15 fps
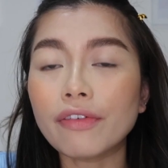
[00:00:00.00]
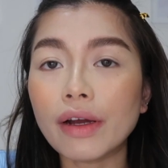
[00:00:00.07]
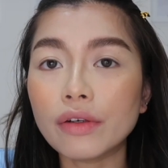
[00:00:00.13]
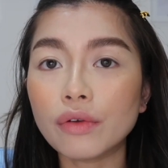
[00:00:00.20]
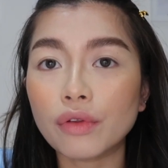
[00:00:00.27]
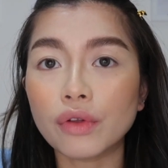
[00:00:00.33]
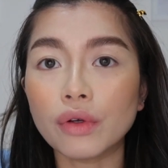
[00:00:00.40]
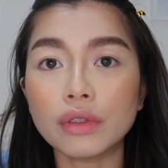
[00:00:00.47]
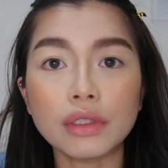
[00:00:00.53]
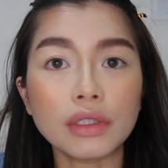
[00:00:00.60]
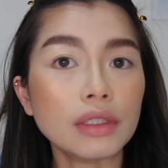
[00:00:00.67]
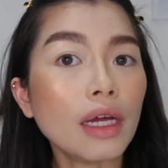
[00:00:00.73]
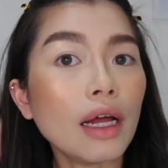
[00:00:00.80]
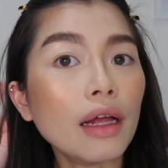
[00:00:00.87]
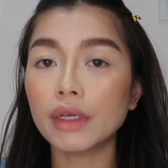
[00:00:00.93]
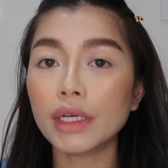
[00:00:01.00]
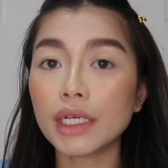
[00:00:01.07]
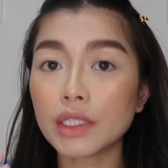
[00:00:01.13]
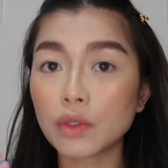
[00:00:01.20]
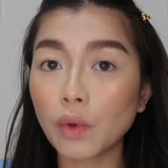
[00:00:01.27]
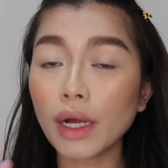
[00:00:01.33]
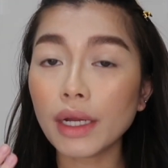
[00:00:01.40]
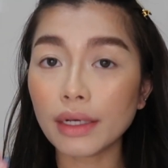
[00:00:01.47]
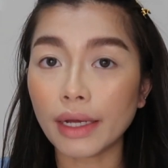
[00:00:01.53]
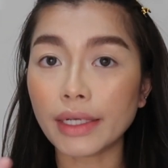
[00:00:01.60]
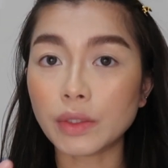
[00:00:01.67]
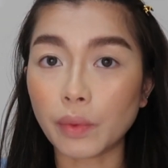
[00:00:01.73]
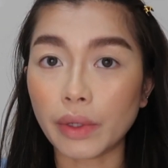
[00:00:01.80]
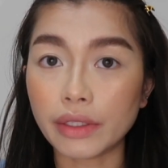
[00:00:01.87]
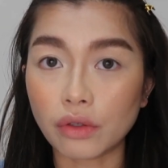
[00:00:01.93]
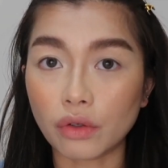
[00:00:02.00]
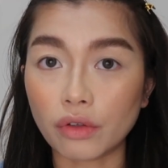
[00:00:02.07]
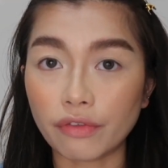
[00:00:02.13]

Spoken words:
final thought is that it's quite lightweight on